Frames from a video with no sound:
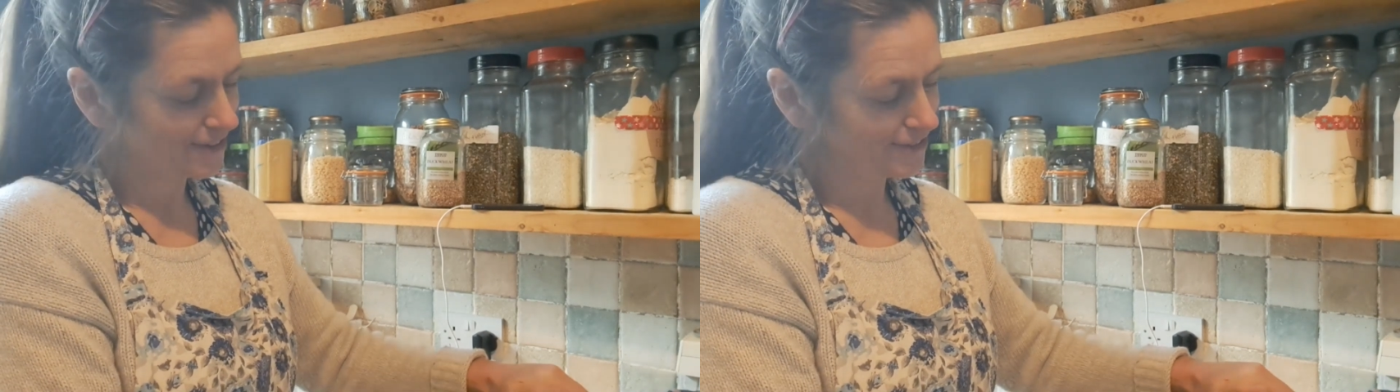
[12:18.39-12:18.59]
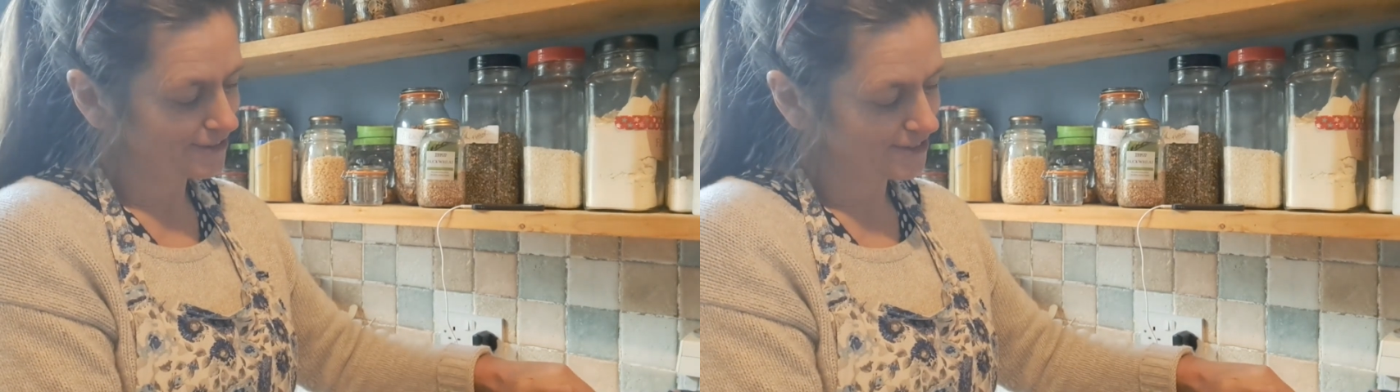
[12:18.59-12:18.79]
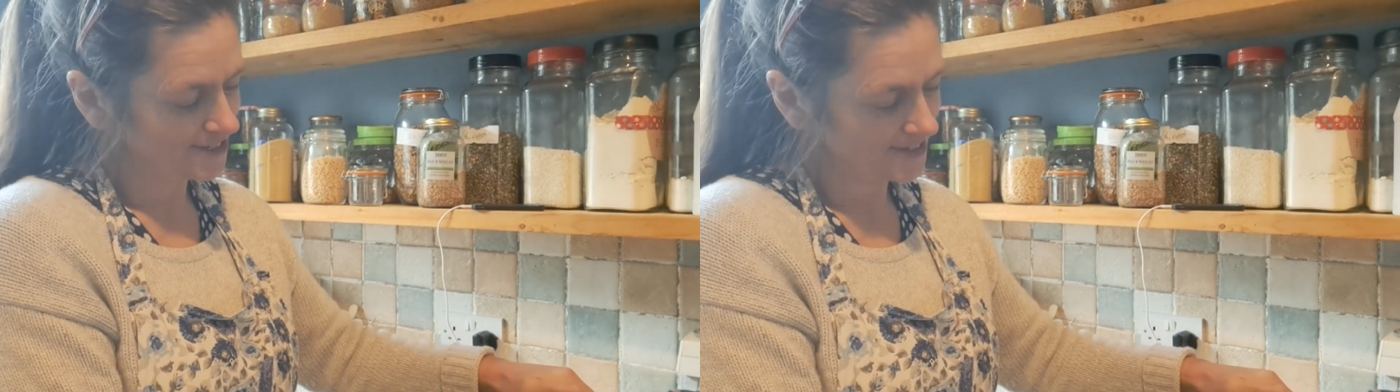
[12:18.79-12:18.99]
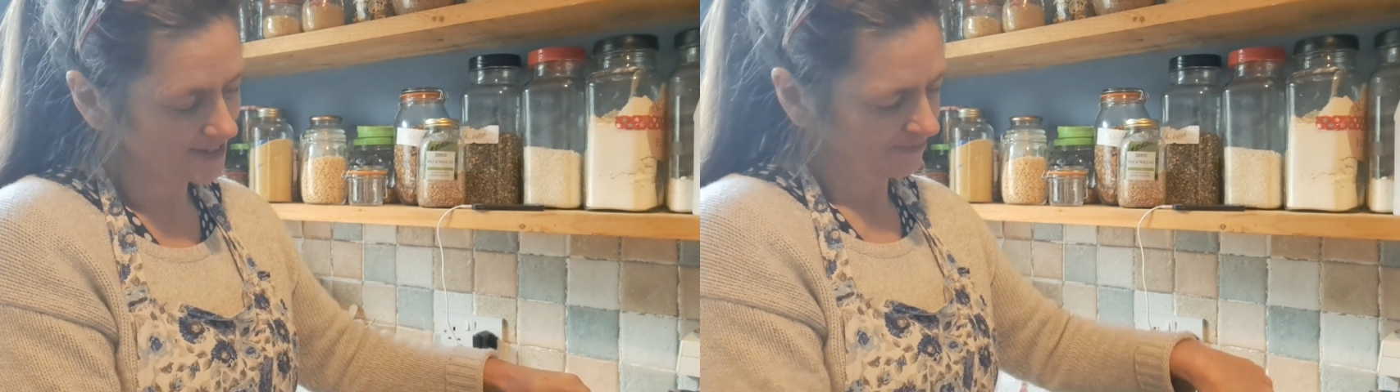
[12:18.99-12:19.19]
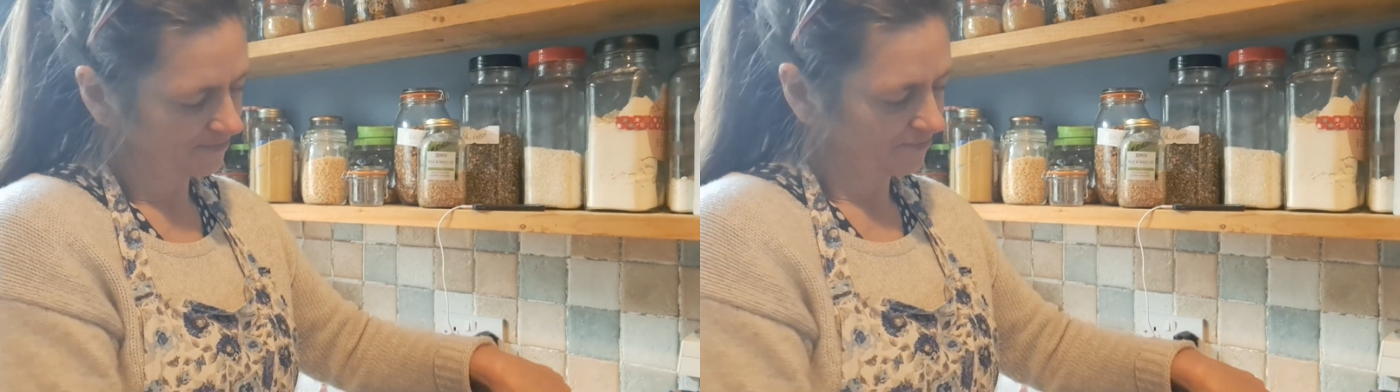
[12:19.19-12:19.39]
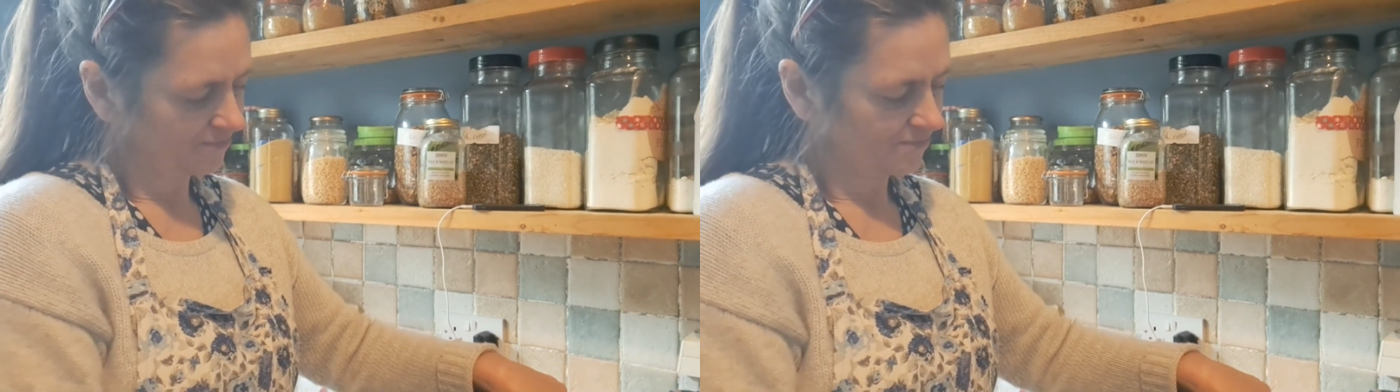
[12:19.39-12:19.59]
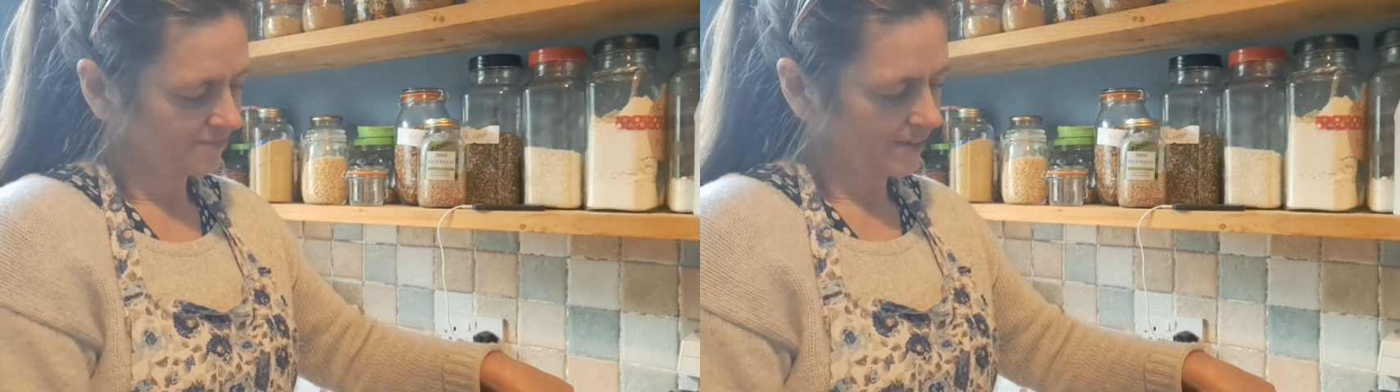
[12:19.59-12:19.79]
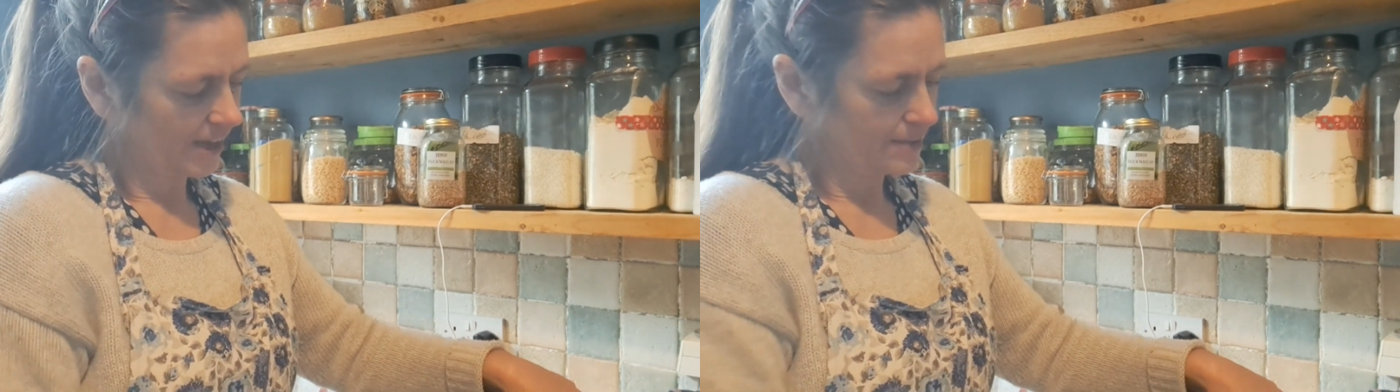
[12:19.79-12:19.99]
gorgeous.
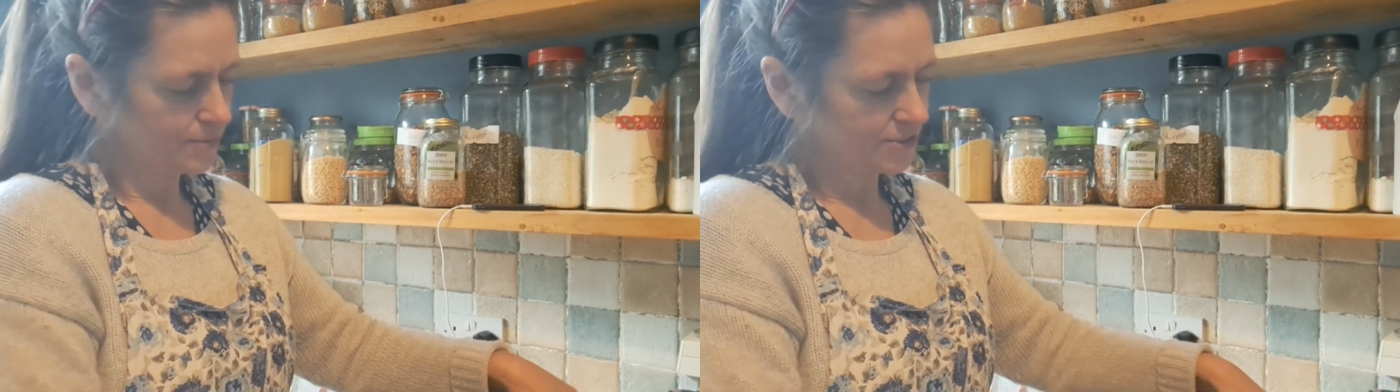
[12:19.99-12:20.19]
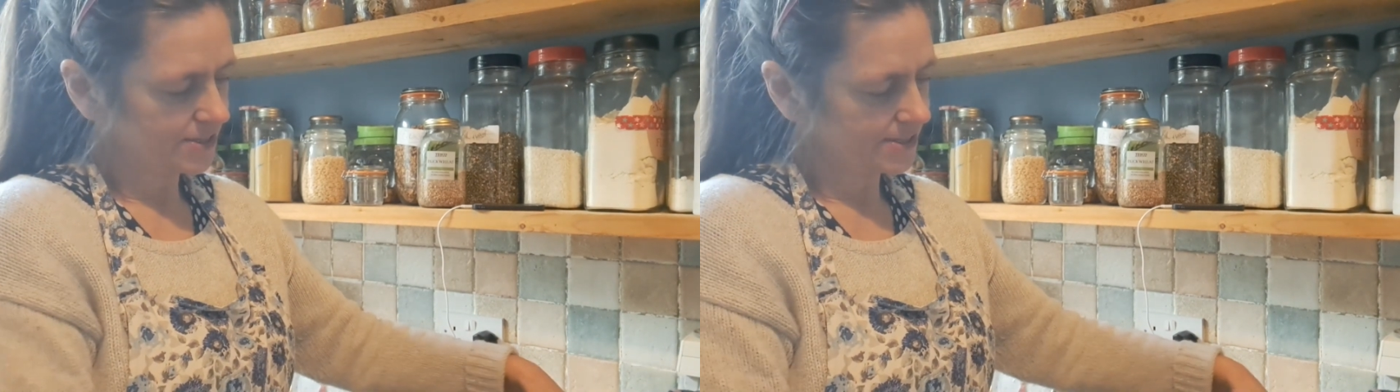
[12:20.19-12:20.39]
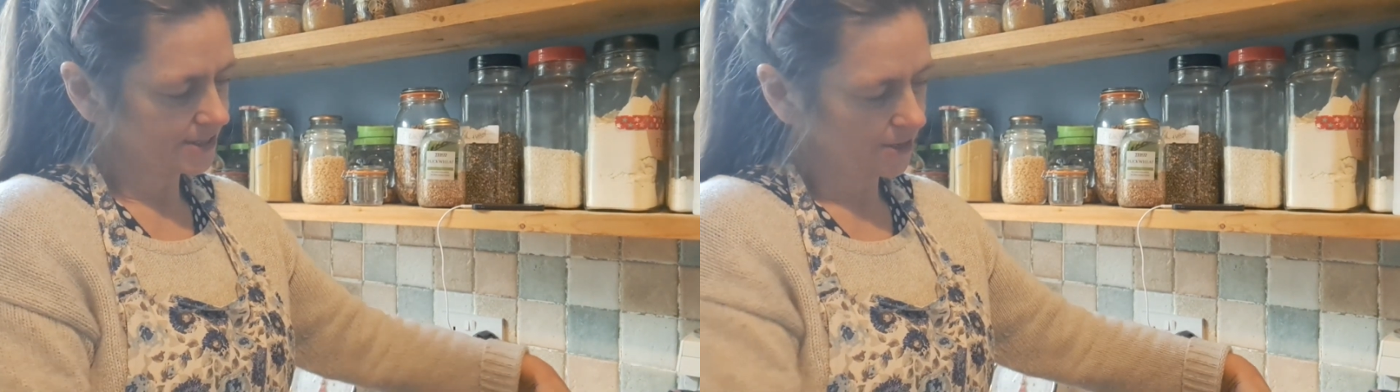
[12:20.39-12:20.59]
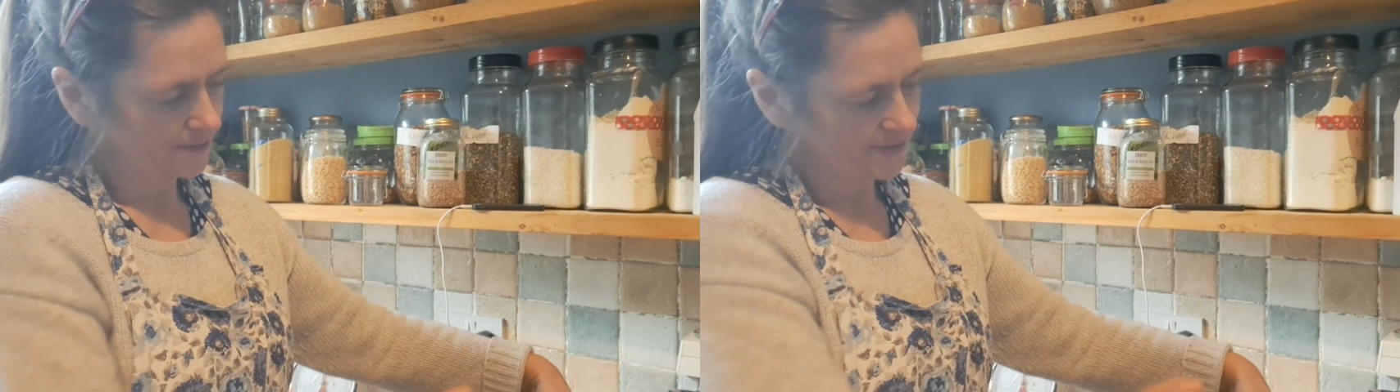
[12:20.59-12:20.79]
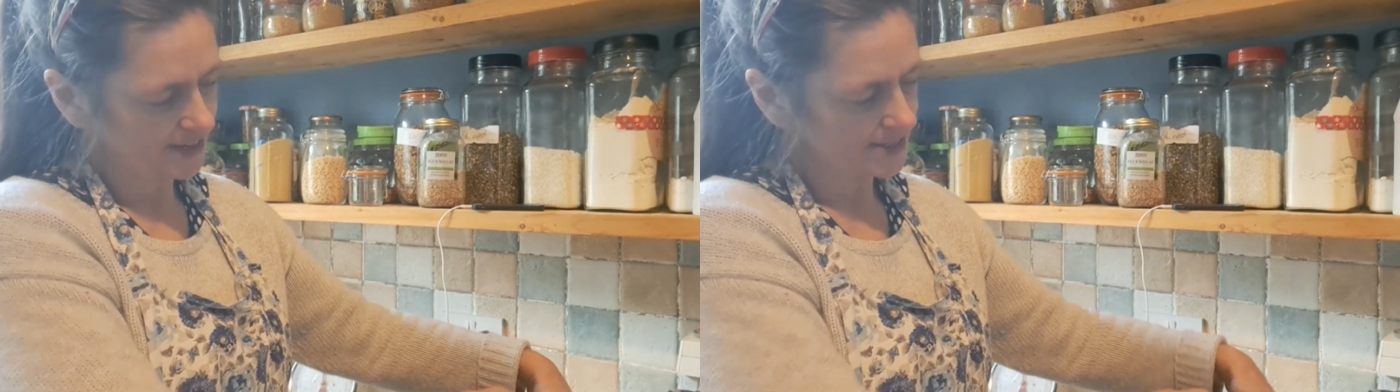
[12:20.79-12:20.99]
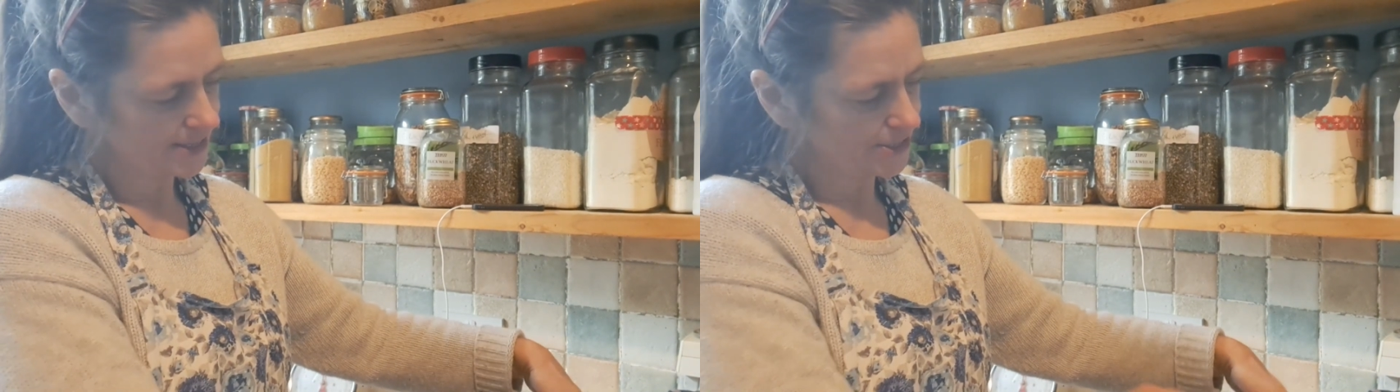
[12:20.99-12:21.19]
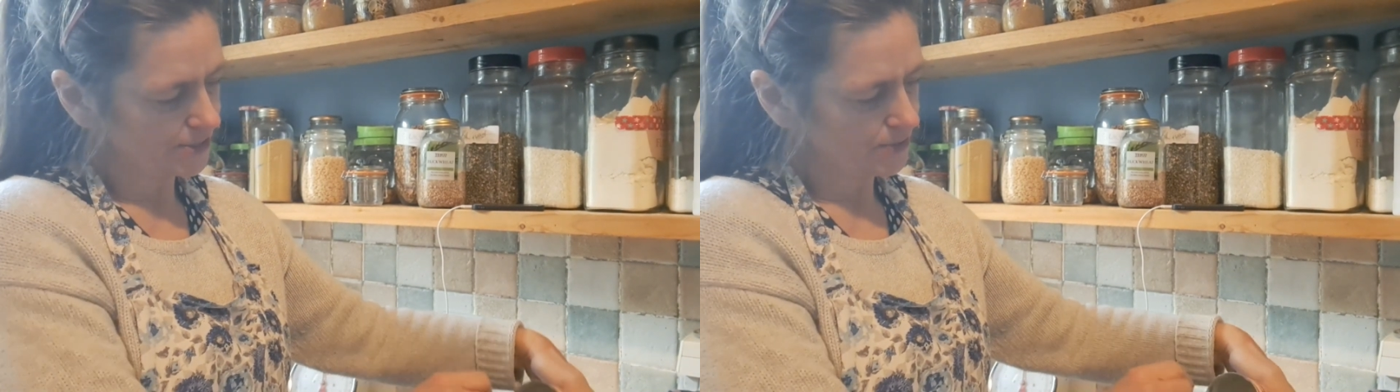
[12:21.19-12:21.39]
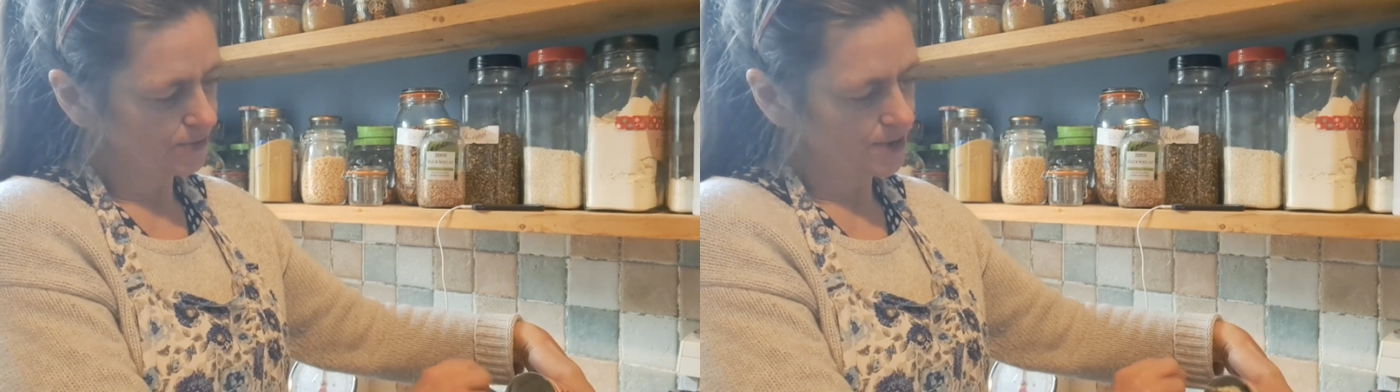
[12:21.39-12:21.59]
I must confess, I
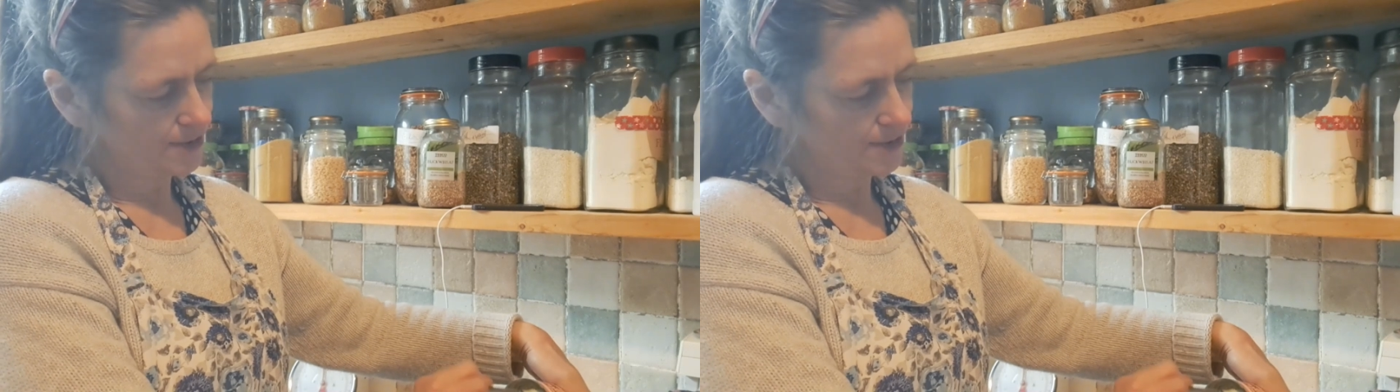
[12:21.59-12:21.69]
do